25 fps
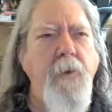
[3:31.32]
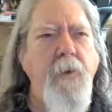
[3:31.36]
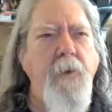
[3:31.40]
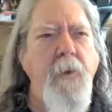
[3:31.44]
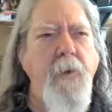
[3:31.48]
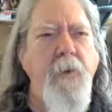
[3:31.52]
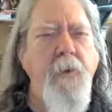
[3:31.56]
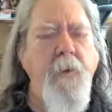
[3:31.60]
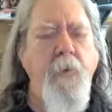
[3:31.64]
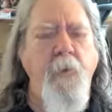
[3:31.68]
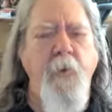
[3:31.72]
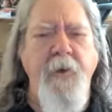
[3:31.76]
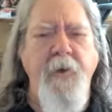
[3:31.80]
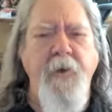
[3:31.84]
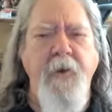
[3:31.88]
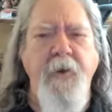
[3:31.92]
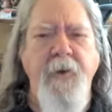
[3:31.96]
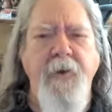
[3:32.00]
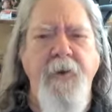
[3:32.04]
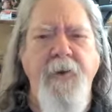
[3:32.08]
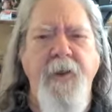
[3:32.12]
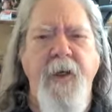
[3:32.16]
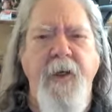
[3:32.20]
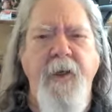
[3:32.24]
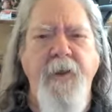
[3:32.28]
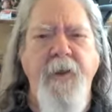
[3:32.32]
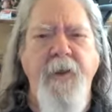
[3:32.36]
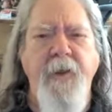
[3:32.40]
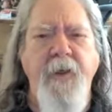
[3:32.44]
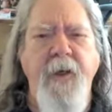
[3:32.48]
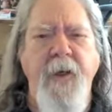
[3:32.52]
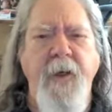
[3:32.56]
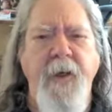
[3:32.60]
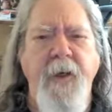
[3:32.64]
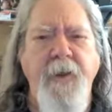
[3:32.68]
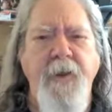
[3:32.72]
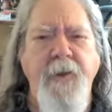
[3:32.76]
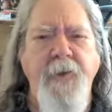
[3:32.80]
and that we can take it
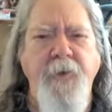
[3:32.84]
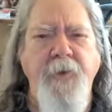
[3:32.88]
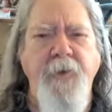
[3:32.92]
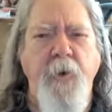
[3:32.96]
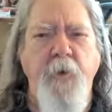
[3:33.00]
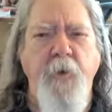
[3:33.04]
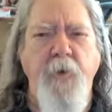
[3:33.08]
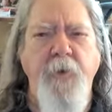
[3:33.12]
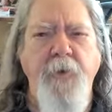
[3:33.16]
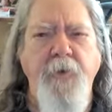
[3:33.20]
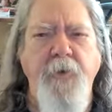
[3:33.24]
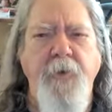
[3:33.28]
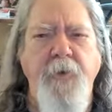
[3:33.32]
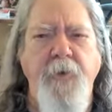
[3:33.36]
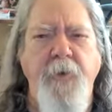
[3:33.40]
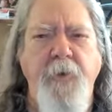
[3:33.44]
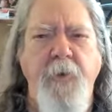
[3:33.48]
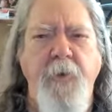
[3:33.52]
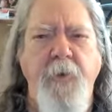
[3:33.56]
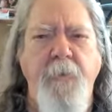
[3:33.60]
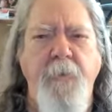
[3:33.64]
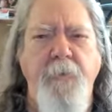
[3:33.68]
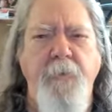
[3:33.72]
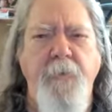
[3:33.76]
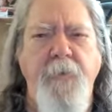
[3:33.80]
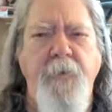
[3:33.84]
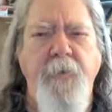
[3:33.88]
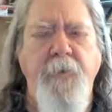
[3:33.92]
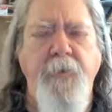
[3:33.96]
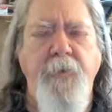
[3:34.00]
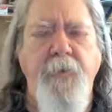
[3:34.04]
on its own terms